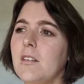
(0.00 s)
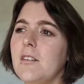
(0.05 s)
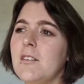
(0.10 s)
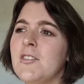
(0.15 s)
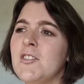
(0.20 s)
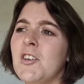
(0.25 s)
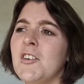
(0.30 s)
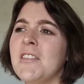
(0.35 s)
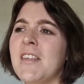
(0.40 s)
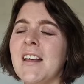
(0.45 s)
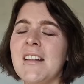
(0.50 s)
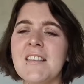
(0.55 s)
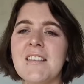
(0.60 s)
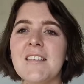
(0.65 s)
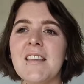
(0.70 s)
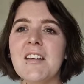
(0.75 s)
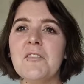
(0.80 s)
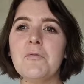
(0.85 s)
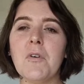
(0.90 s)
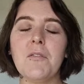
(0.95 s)
So yeah,
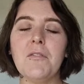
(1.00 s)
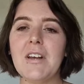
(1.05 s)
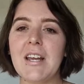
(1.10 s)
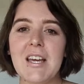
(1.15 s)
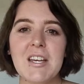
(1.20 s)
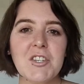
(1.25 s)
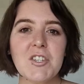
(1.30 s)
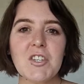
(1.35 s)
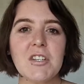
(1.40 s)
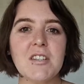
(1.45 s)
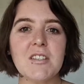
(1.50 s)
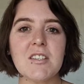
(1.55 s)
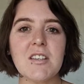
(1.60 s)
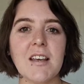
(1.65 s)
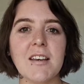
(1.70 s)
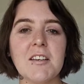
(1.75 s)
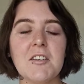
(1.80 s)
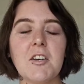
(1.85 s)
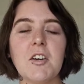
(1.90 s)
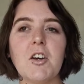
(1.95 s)
that revelation has
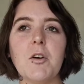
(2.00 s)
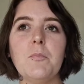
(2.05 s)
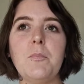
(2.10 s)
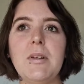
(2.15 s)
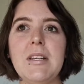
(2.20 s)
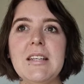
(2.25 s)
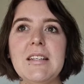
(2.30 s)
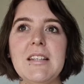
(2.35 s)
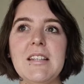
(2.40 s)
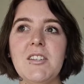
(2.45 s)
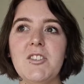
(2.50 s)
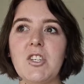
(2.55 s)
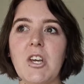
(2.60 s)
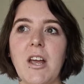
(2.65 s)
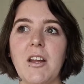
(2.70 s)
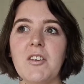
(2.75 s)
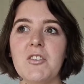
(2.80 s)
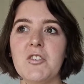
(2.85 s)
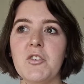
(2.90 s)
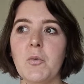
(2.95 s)
like completely
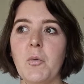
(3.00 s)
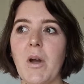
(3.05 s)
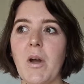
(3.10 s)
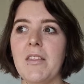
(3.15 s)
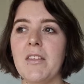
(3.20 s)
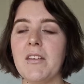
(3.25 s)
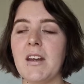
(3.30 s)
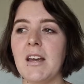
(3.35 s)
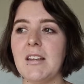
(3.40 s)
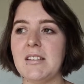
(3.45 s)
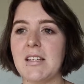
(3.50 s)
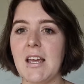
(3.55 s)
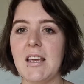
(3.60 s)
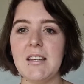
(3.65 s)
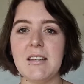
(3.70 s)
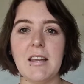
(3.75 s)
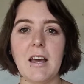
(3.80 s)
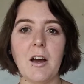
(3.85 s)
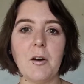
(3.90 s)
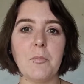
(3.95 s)
changed the way that I
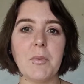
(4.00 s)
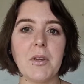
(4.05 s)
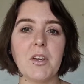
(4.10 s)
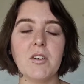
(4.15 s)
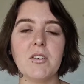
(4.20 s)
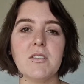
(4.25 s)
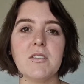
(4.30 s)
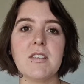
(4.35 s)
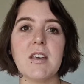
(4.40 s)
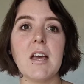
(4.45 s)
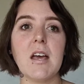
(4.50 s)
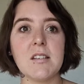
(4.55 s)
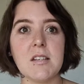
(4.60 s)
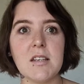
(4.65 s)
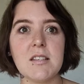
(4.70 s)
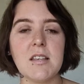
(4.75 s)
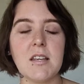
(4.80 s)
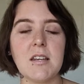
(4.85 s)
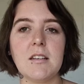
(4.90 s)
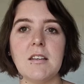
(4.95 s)
date now, because as
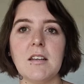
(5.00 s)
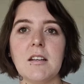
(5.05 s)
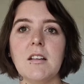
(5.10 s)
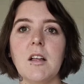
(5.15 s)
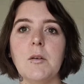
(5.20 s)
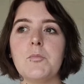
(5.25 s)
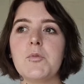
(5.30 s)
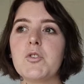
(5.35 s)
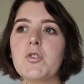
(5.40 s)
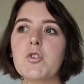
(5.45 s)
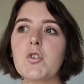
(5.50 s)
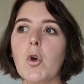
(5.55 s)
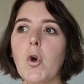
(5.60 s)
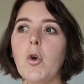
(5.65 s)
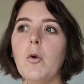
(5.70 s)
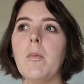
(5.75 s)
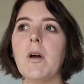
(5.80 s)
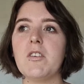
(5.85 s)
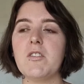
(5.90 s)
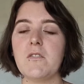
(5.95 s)
I said in the clip,
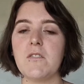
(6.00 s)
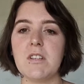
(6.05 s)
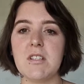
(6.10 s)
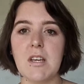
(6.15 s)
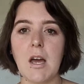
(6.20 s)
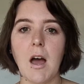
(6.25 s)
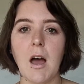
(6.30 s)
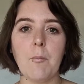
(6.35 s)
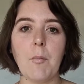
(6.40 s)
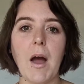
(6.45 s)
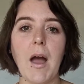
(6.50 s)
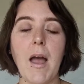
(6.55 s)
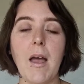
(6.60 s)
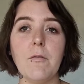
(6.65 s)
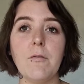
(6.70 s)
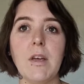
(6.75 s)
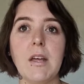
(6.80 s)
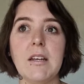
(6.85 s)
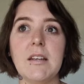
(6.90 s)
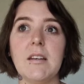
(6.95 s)
so much of the time I
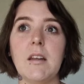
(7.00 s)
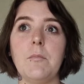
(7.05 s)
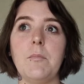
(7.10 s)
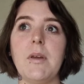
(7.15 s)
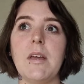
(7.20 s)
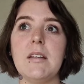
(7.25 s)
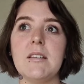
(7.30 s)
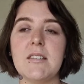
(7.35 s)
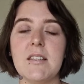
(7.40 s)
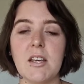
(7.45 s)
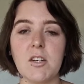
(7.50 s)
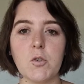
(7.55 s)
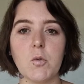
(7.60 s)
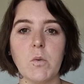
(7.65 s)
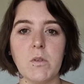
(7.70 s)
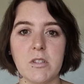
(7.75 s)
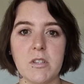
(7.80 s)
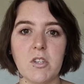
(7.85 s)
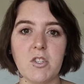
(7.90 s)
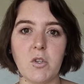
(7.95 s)
have ended up in
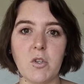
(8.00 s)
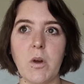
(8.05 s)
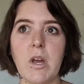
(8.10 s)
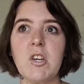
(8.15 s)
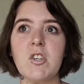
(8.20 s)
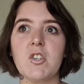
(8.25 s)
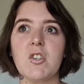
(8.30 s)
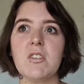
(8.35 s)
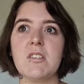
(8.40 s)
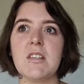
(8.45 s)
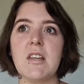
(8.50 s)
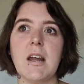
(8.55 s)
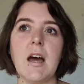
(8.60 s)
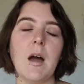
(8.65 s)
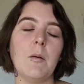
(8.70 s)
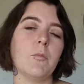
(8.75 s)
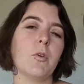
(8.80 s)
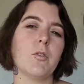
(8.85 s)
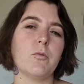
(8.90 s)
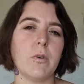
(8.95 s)
sexual situations that
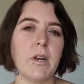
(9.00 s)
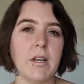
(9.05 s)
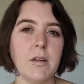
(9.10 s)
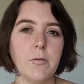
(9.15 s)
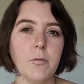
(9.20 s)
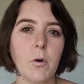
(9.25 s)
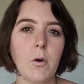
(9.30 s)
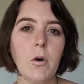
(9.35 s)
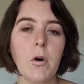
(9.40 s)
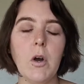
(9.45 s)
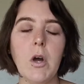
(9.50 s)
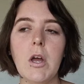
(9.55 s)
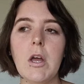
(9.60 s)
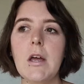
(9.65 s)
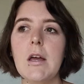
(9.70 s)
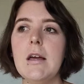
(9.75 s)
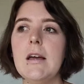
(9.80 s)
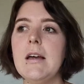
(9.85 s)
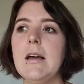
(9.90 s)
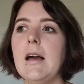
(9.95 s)
I'm not ready for.
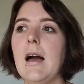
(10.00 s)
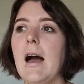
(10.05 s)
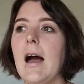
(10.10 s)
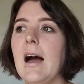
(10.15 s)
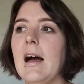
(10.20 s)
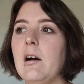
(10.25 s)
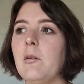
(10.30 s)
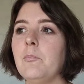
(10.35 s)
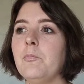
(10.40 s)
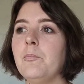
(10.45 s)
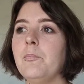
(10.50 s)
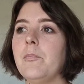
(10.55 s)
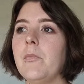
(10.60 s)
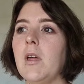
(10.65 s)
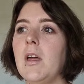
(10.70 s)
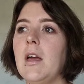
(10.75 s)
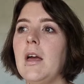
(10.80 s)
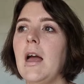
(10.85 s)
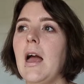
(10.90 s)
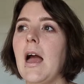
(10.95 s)

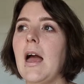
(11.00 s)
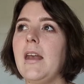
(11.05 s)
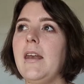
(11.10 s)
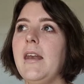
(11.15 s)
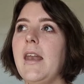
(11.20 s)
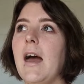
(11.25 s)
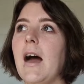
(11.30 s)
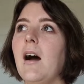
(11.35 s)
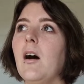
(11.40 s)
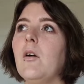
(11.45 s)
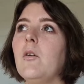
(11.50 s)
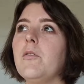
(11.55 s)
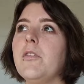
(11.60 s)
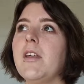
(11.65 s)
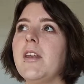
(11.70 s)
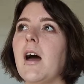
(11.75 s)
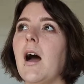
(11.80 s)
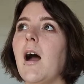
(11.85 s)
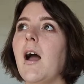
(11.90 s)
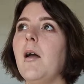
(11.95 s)
And now
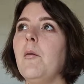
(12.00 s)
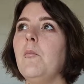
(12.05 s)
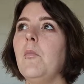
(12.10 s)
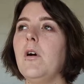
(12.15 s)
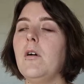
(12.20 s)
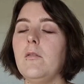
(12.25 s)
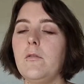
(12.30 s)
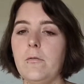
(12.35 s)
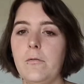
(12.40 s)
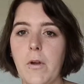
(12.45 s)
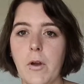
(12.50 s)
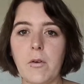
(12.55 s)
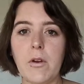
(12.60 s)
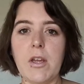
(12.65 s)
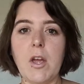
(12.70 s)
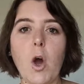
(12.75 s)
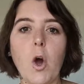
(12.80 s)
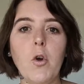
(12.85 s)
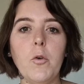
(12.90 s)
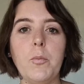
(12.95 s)
that I'm
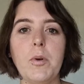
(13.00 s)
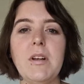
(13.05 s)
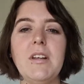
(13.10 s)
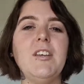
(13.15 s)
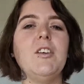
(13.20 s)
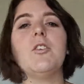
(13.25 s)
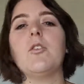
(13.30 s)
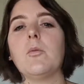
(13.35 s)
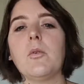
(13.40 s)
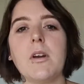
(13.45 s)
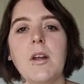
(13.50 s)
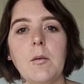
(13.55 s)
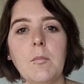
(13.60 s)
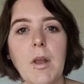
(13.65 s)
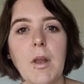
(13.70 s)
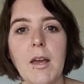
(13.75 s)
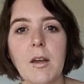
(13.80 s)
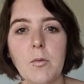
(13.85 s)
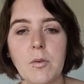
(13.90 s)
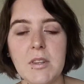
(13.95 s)
very openly, you know what I'm
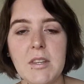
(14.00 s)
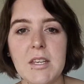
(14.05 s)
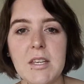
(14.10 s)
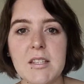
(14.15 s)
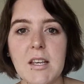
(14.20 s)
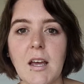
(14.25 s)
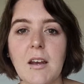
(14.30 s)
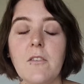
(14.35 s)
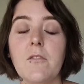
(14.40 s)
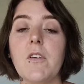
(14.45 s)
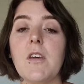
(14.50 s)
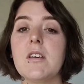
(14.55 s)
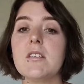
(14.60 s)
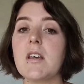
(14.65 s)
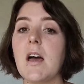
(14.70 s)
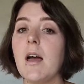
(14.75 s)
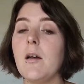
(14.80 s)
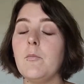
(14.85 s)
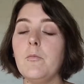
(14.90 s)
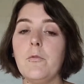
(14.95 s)
like with these kind of things,
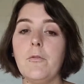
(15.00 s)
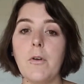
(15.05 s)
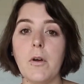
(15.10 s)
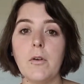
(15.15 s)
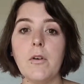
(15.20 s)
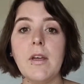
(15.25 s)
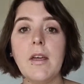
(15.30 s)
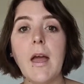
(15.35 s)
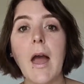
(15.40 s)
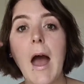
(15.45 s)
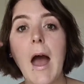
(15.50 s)
I'm very